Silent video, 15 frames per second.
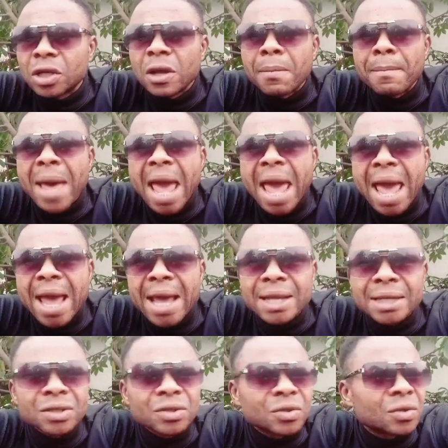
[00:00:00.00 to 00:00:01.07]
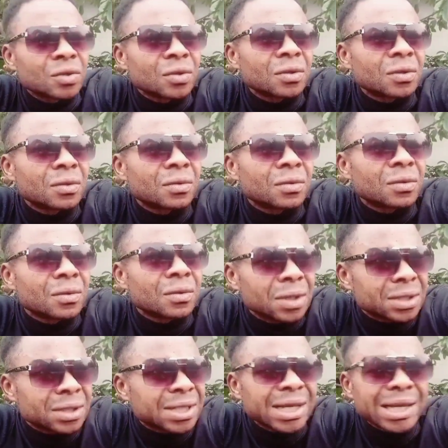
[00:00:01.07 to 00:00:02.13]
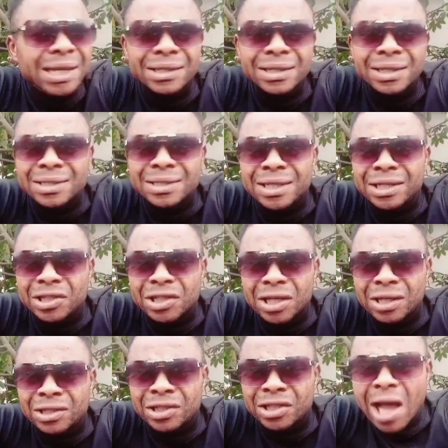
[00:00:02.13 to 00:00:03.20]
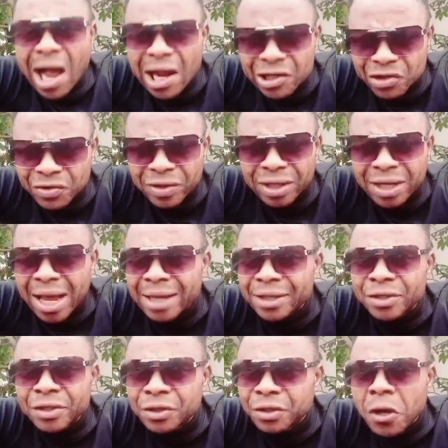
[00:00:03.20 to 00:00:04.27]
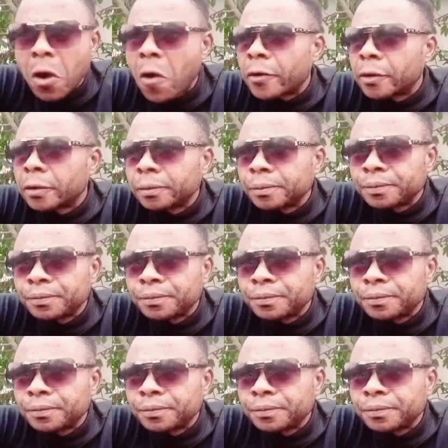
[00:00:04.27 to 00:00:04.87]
command. Is it a doctrine? I don't know.